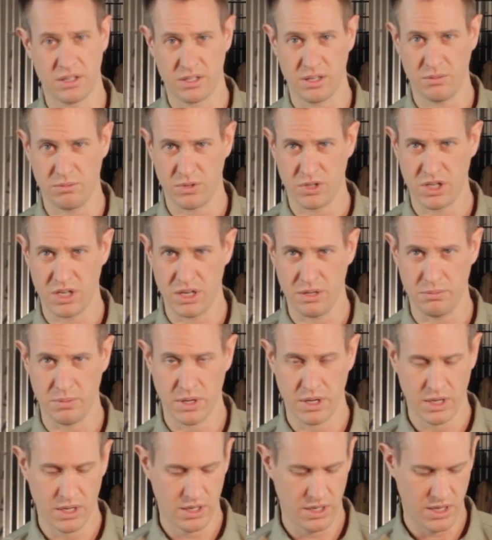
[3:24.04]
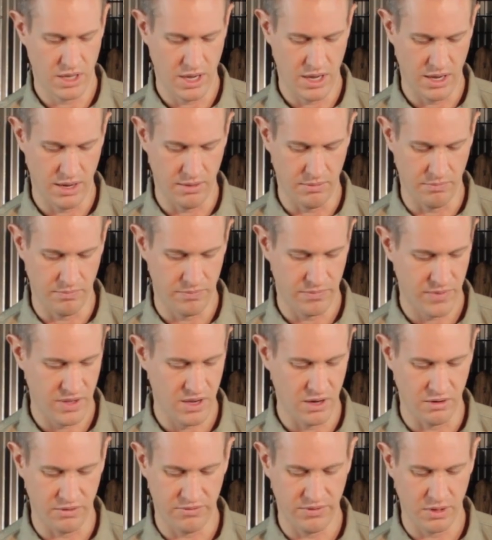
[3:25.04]
some cheap
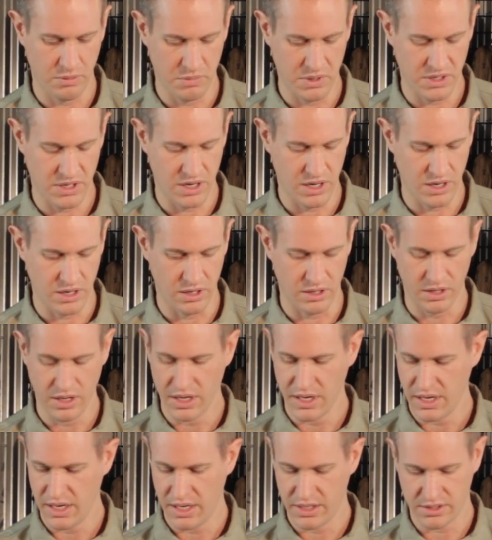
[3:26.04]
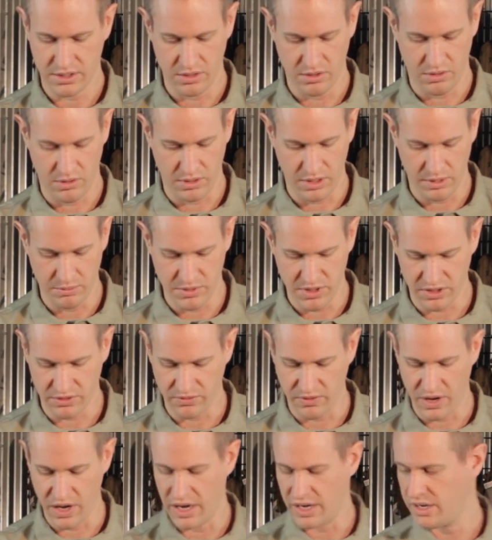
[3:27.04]
film material. It's going to hold up just
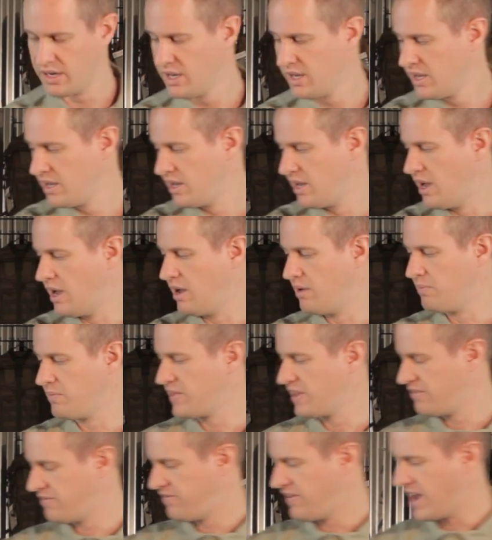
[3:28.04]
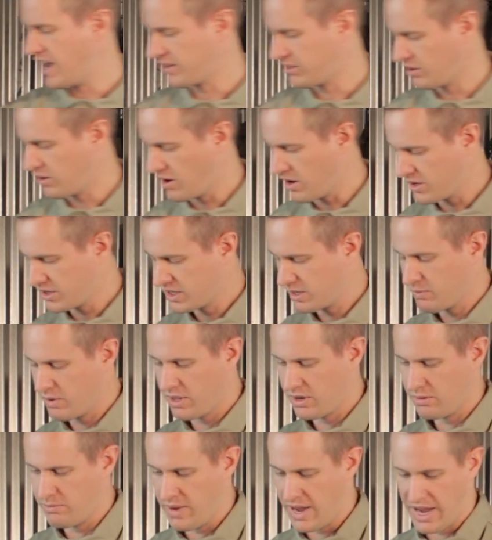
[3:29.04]
fine. In fact, there are some
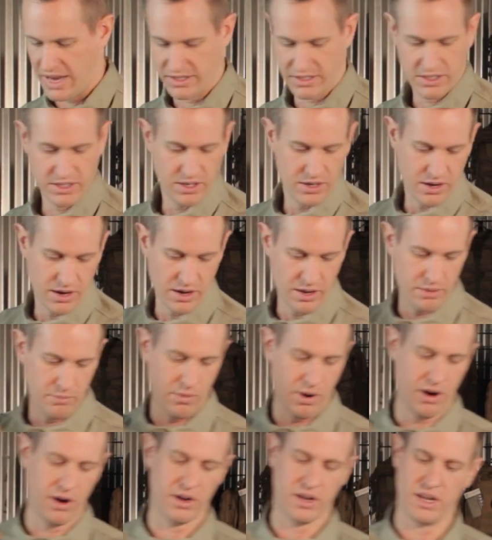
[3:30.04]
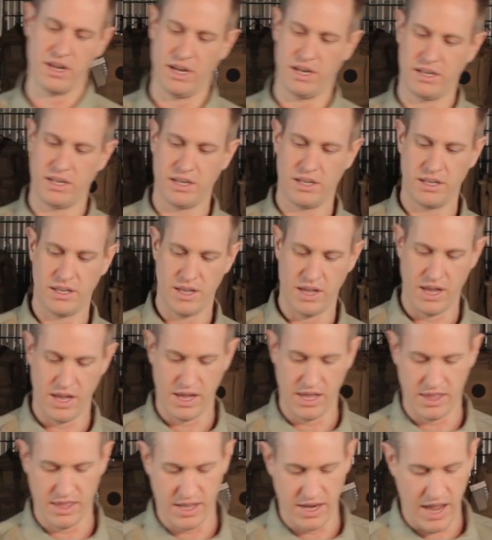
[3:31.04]
other mats on the market
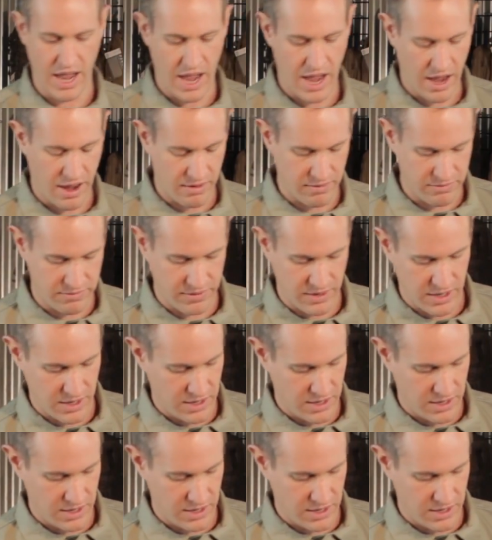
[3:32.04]
that have,